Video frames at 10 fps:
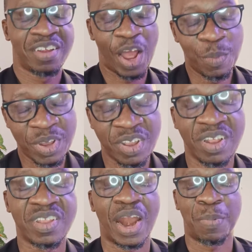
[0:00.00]
Xiaomi
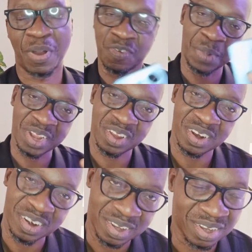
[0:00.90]
says there are performance
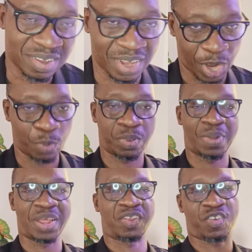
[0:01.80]
increases, there are
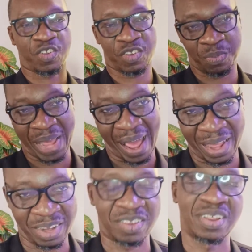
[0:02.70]
optimizations
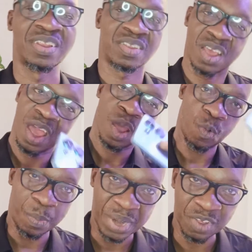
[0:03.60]
behind the scenes.
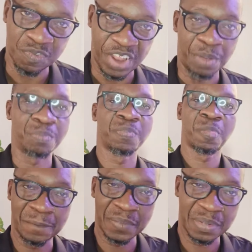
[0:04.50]
We believe them.
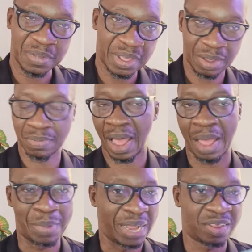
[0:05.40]

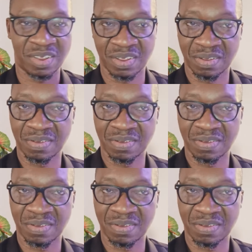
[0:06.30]
I might